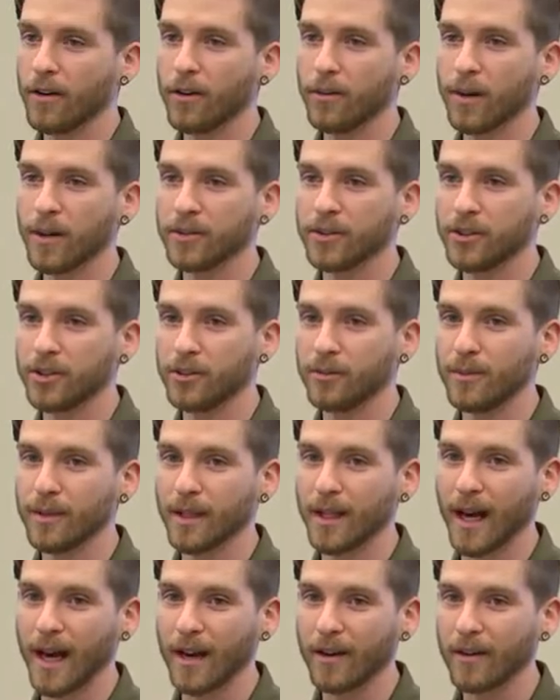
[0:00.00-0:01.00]
know about you,
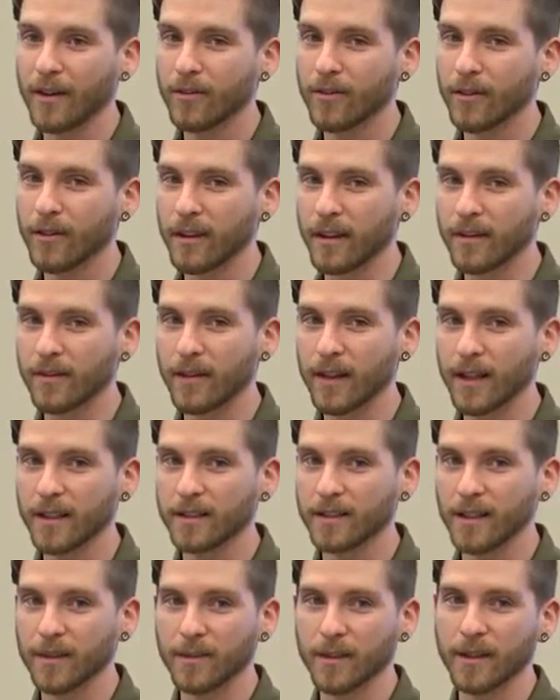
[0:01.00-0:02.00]
but I don't ever think of that
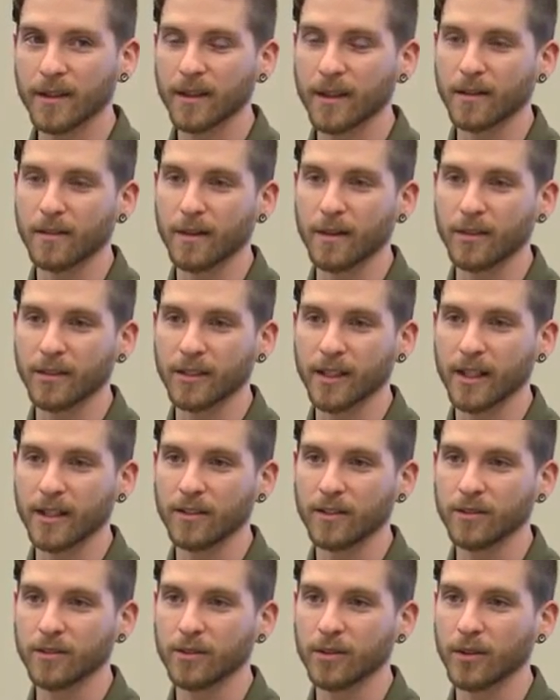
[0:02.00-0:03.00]
as something that can be
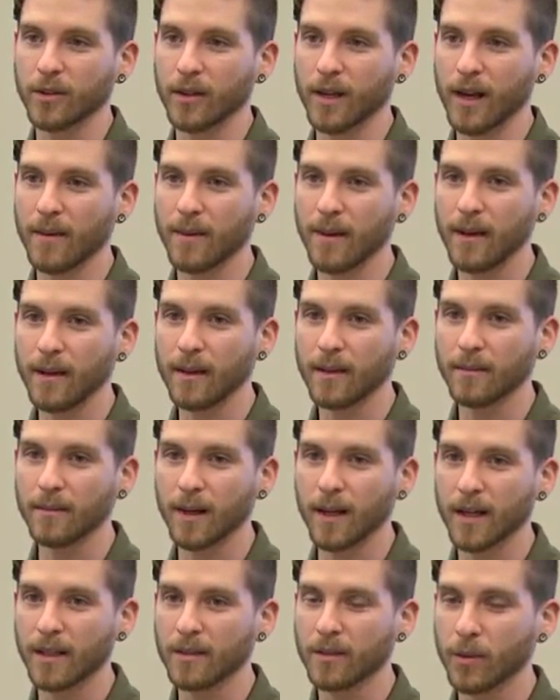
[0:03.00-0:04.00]
recycled. So when I'm eating
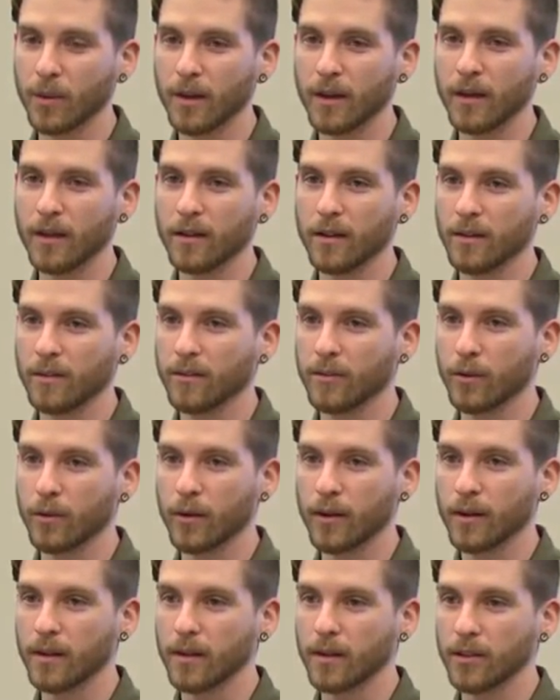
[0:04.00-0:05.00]
my 20 or
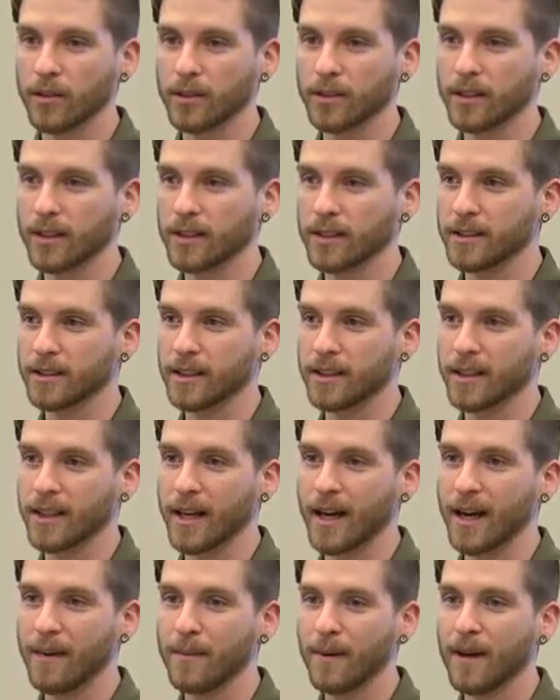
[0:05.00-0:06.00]
40 Hershey's Kisses at a
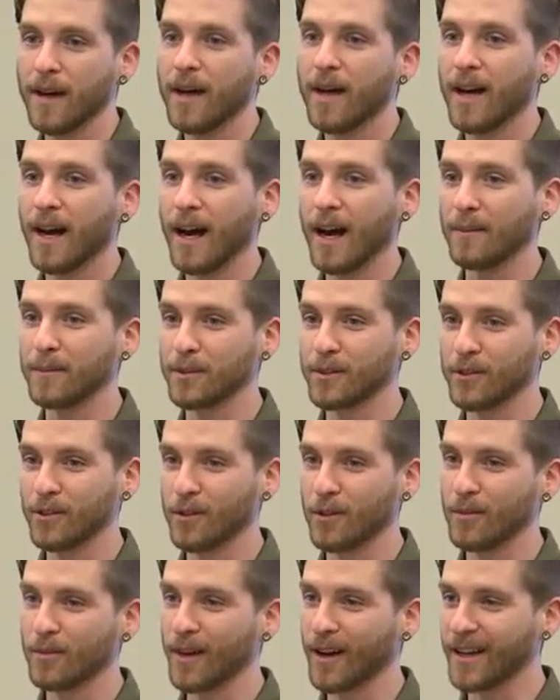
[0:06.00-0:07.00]
time, I'm just
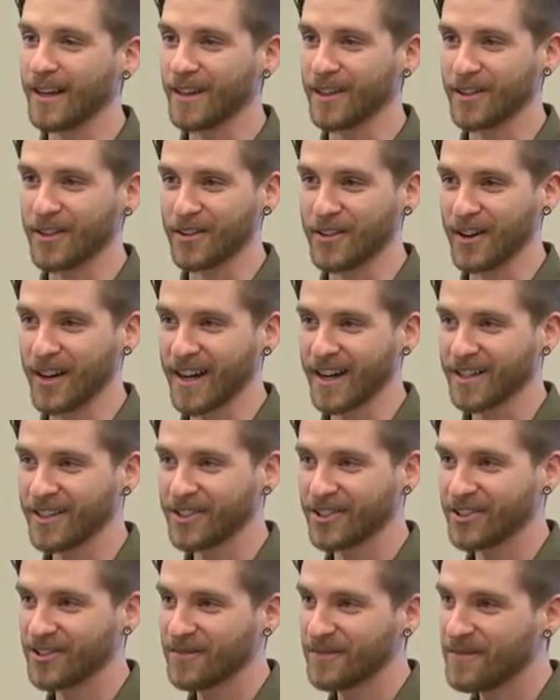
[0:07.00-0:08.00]
throwing them right into the
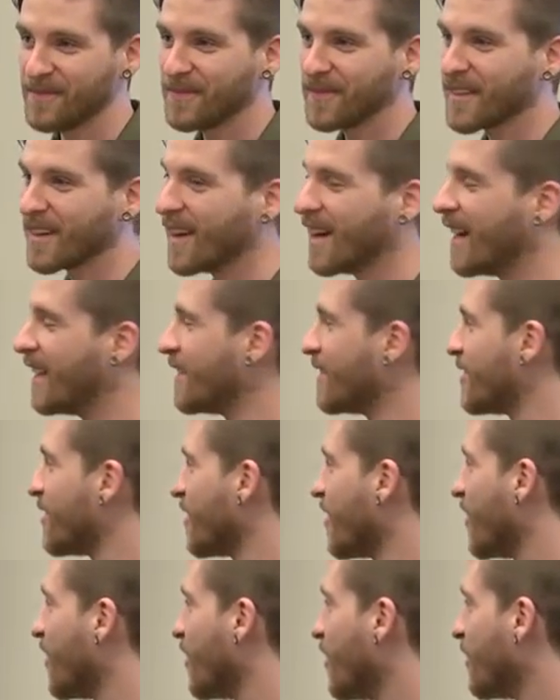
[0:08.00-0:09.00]
trash. And
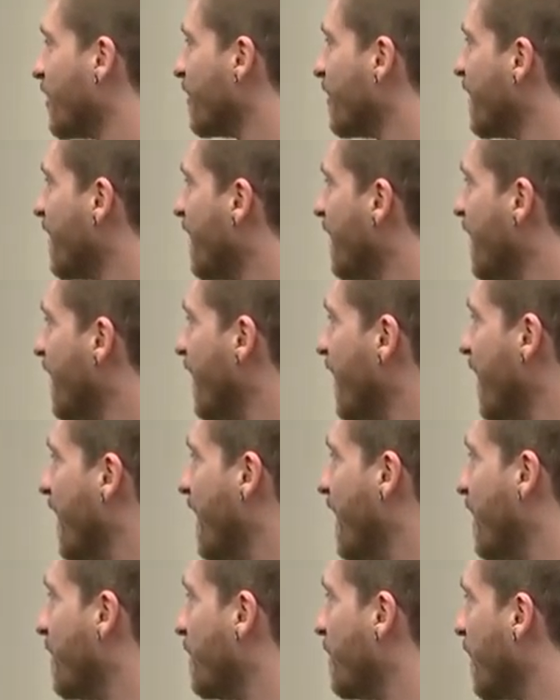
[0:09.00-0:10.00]
so
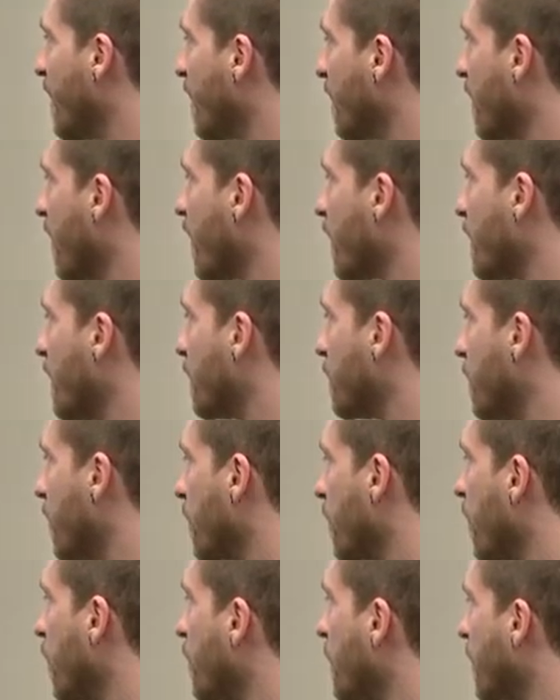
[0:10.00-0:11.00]
um, a lot of people
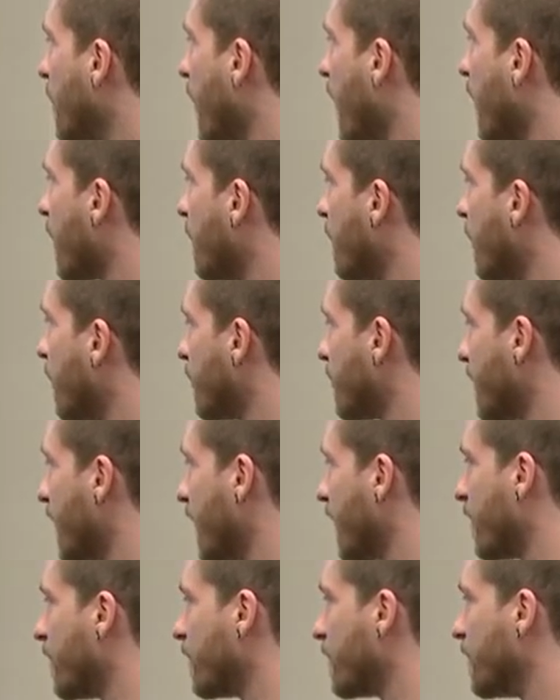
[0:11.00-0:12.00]
don't know, but that can be
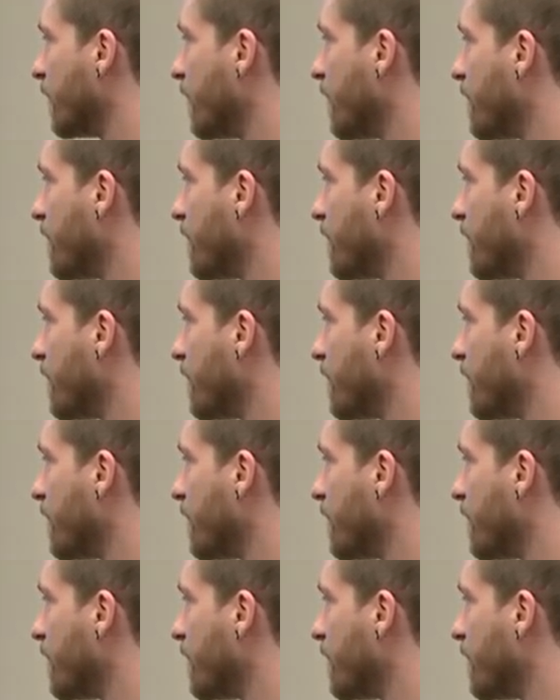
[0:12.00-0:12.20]
recycled.